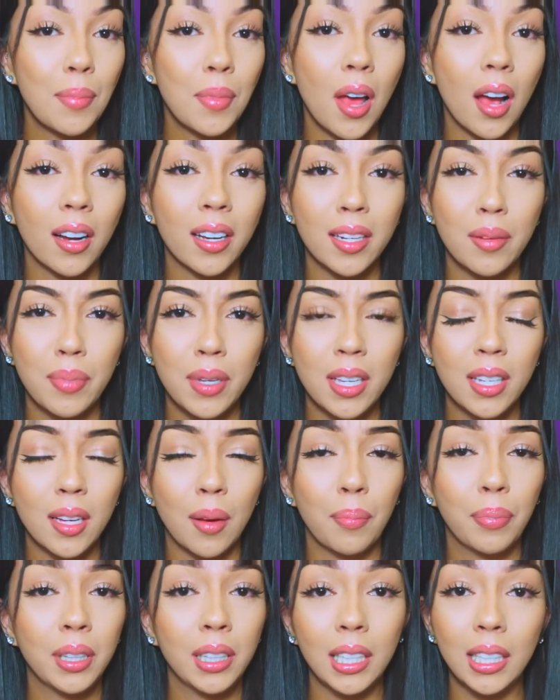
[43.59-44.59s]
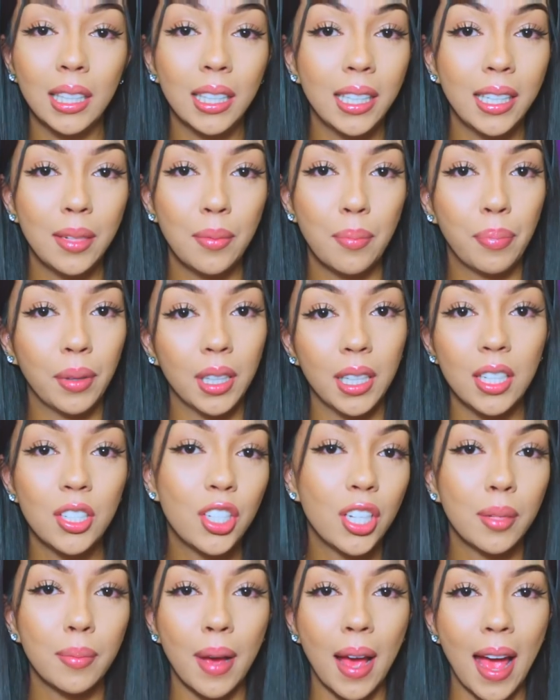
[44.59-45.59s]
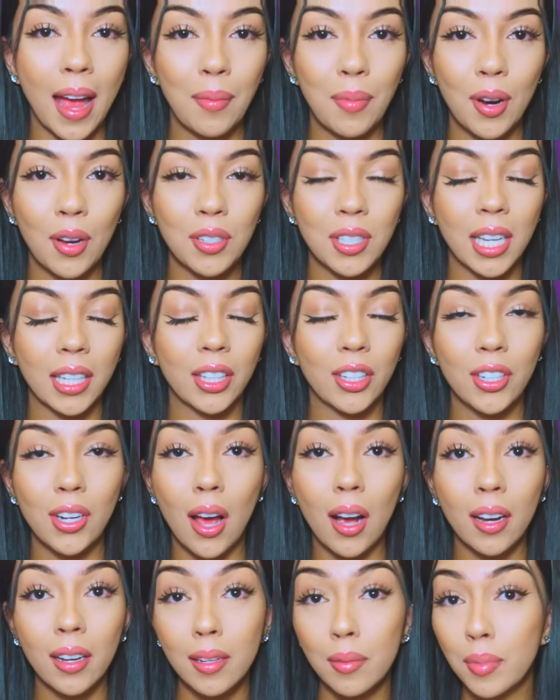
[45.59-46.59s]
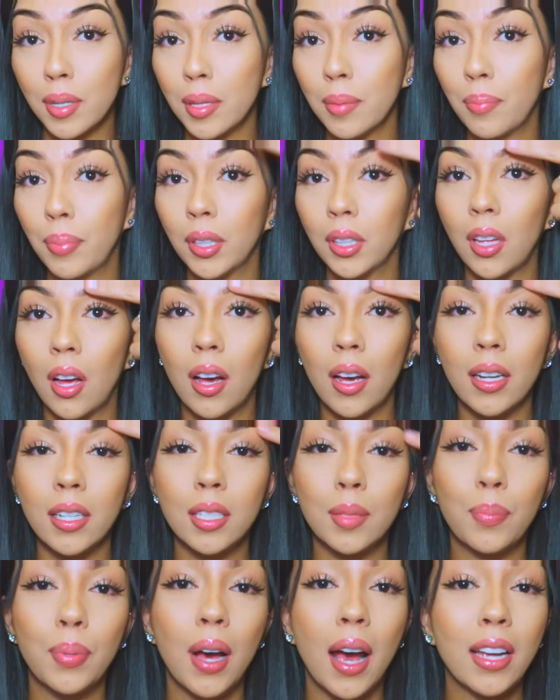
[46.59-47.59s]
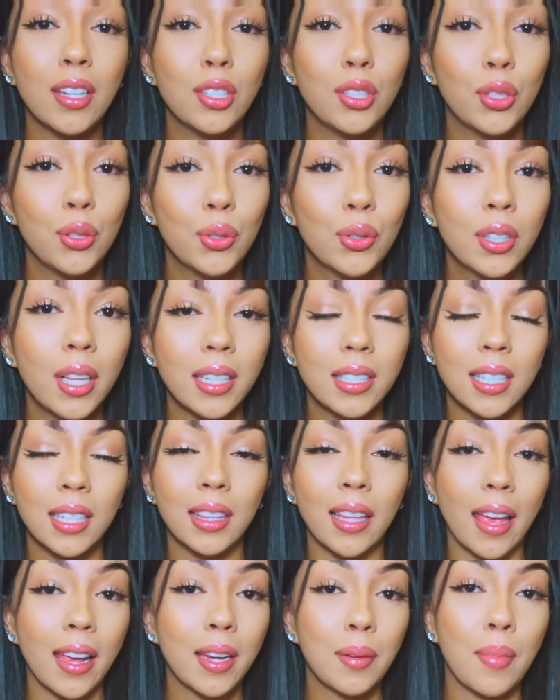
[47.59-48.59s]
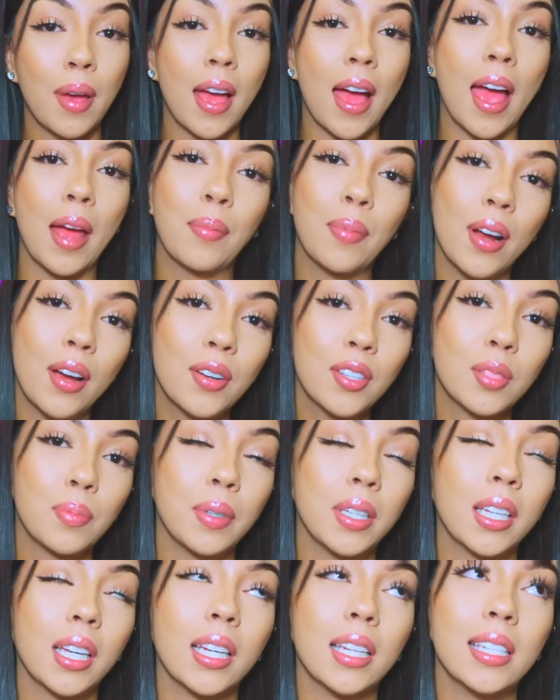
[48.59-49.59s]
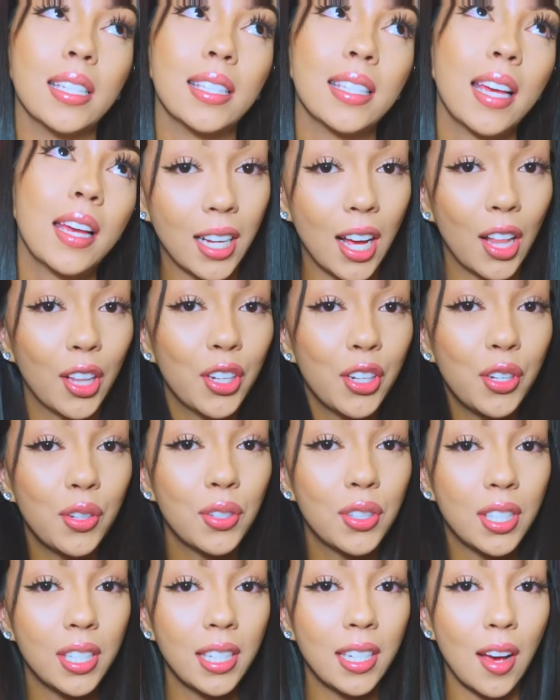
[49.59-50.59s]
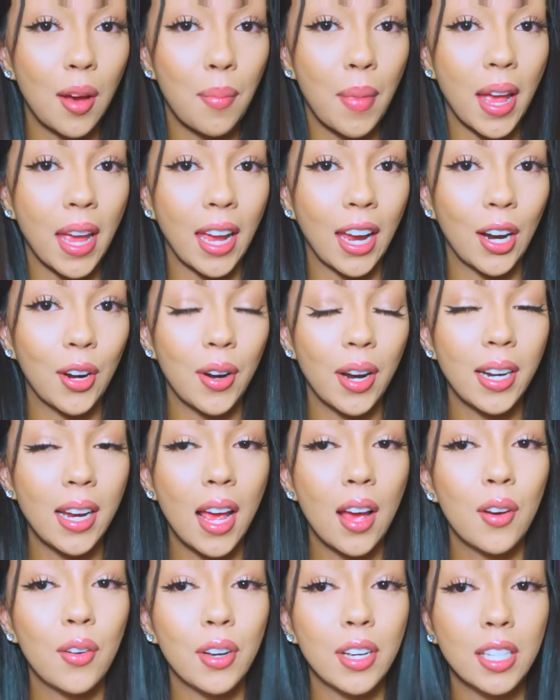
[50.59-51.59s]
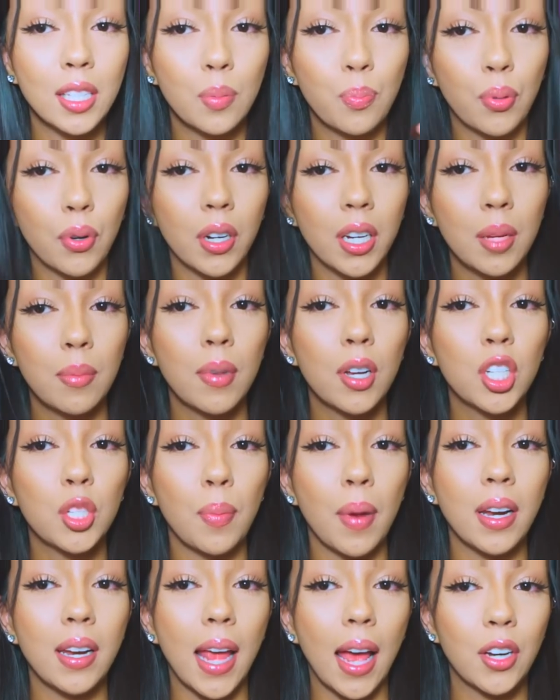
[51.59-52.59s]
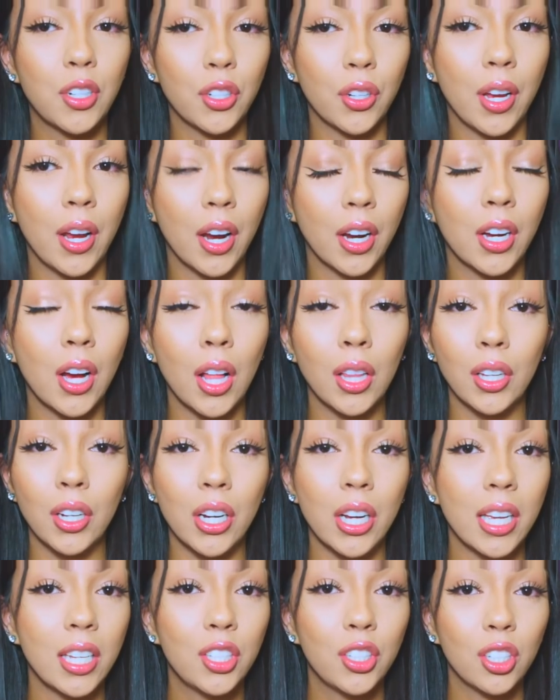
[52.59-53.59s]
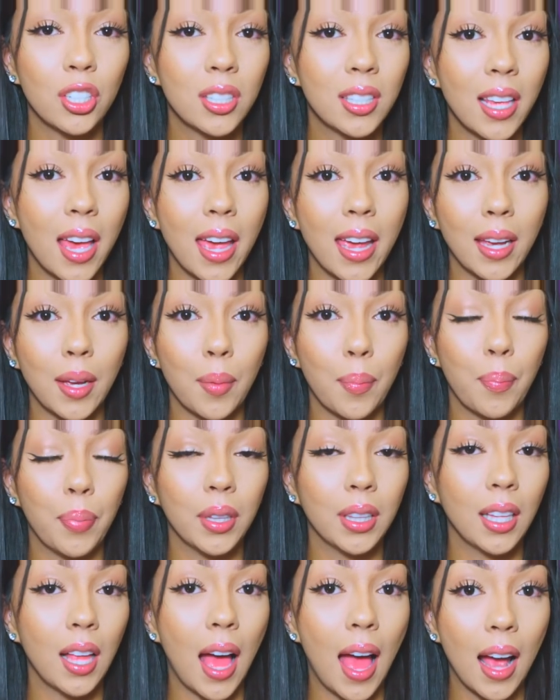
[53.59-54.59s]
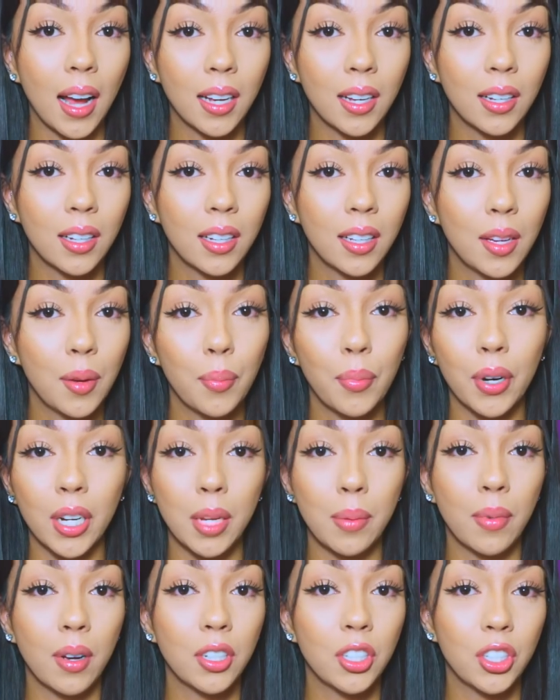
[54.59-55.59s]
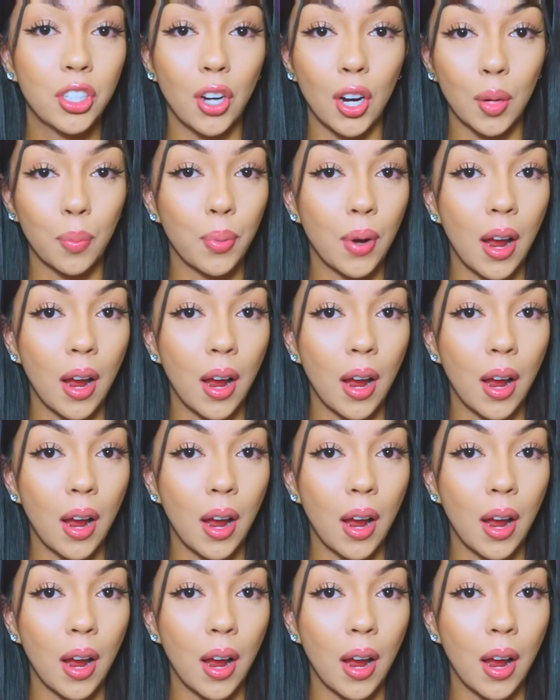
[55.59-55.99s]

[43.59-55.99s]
I'm not gonna be completely bleaching my eyebrows, like they're not gonna be blonde, but I do like to lighten my eyebrows because the color you see on my hair right now is pretty much my natural hair color. It's just like black, pretty much dark